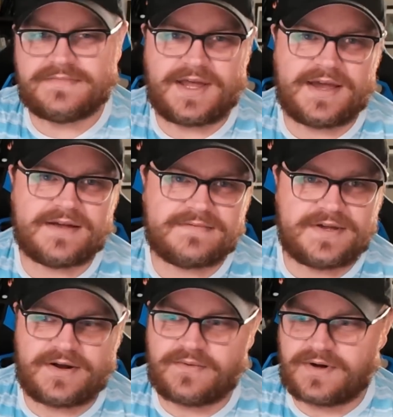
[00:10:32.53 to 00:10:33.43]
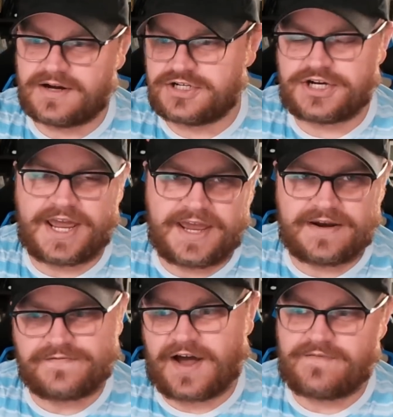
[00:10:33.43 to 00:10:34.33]
like, you know, a
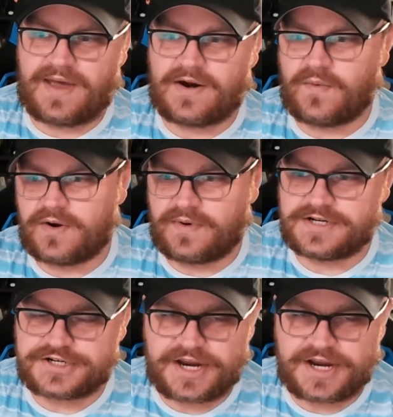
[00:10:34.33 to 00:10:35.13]
Shade, 5 mana 1/1